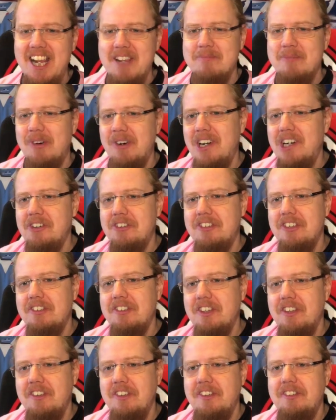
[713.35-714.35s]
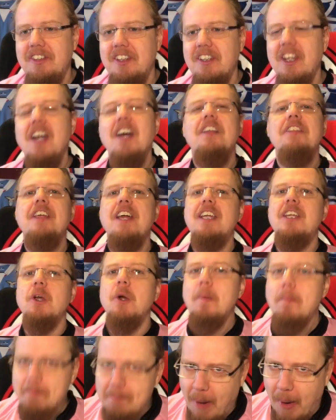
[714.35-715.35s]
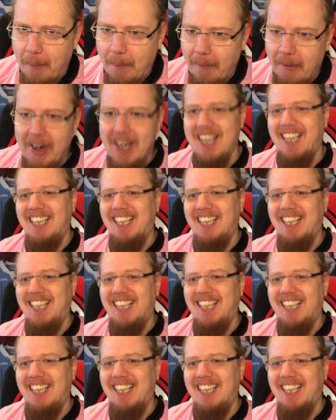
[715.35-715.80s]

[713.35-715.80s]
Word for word: Morelos just said, "Thank you." Bong.